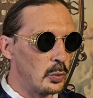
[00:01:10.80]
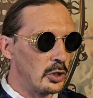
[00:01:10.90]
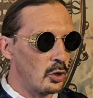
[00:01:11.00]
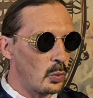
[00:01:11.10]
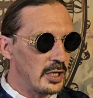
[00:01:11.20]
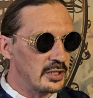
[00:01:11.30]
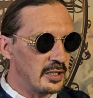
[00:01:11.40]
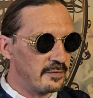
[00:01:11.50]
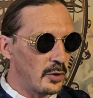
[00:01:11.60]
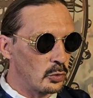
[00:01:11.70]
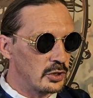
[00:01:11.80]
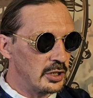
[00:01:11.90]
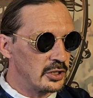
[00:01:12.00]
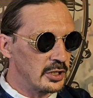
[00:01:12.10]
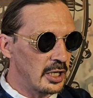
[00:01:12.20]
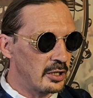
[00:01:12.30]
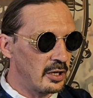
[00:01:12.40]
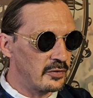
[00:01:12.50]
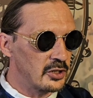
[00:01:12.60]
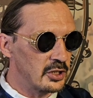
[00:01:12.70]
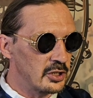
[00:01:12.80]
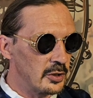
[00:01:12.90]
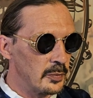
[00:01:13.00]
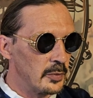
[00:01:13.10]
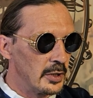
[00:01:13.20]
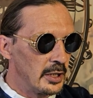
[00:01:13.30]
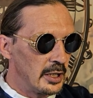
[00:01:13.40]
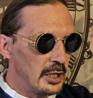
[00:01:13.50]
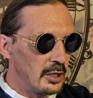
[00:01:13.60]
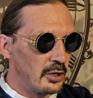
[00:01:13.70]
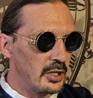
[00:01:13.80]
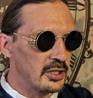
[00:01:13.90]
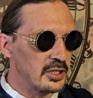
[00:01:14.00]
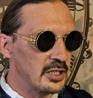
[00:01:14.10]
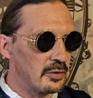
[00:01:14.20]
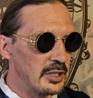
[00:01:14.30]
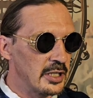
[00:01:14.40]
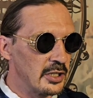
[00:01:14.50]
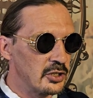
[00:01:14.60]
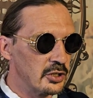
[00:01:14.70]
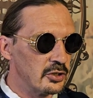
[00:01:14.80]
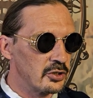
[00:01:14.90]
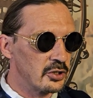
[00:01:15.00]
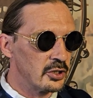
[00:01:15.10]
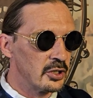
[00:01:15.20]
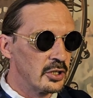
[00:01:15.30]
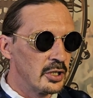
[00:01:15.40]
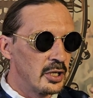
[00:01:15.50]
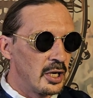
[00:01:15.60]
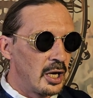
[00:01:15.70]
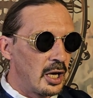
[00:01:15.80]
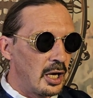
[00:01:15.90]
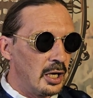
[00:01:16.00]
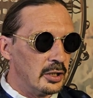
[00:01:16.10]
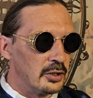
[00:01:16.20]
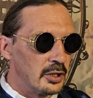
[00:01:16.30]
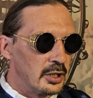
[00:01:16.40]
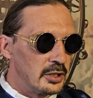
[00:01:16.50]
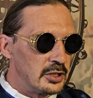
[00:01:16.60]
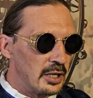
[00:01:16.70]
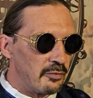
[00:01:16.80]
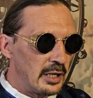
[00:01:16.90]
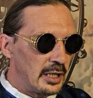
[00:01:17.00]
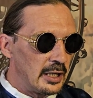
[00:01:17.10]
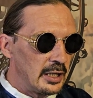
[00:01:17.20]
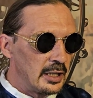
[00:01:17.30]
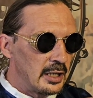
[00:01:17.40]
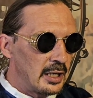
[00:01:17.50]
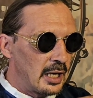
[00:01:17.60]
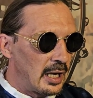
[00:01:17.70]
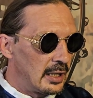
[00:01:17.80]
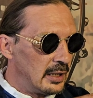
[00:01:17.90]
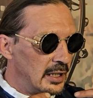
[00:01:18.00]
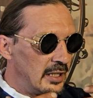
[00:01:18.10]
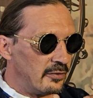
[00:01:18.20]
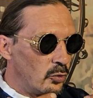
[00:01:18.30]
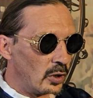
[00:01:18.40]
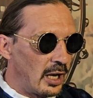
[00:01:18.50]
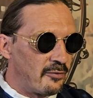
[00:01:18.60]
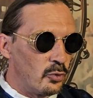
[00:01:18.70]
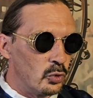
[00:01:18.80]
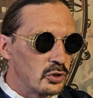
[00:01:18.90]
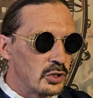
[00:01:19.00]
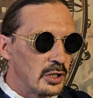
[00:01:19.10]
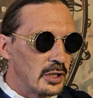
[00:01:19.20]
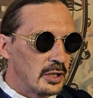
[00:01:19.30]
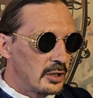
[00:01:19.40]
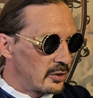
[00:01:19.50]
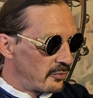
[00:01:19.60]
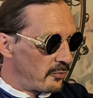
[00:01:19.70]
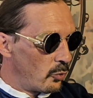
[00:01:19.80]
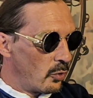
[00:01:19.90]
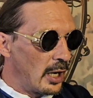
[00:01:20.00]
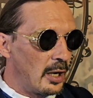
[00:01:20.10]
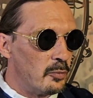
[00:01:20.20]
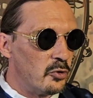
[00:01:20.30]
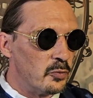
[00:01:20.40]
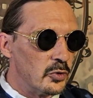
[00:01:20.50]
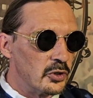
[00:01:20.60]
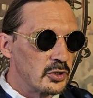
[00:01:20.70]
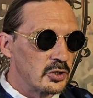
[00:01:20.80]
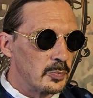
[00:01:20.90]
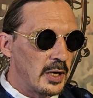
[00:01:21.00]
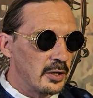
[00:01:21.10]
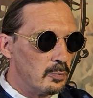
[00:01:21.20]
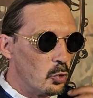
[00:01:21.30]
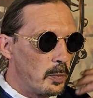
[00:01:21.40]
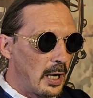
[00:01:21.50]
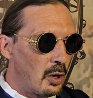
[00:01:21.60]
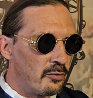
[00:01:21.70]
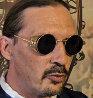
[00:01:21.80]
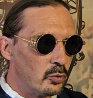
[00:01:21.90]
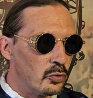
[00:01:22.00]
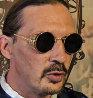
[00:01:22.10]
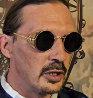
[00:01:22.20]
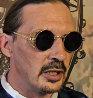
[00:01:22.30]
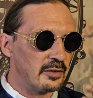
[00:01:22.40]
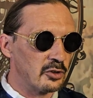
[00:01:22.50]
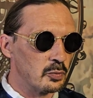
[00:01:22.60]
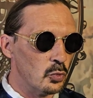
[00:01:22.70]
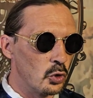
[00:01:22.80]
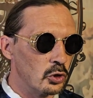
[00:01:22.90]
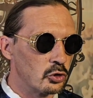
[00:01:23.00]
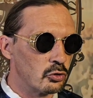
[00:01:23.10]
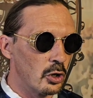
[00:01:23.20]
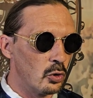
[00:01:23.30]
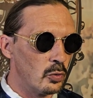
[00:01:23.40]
we're not wasting voltage in our nervous system in unnecessary tensions, and generally leave all our force for our movements to make them more powerful and give us more control.